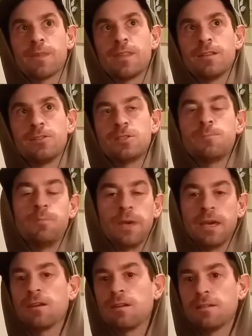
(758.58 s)
just
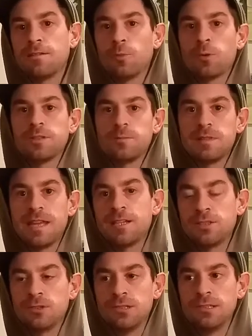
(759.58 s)
bigger, more
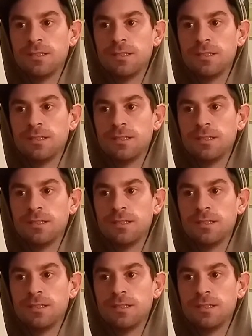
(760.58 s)
substantial.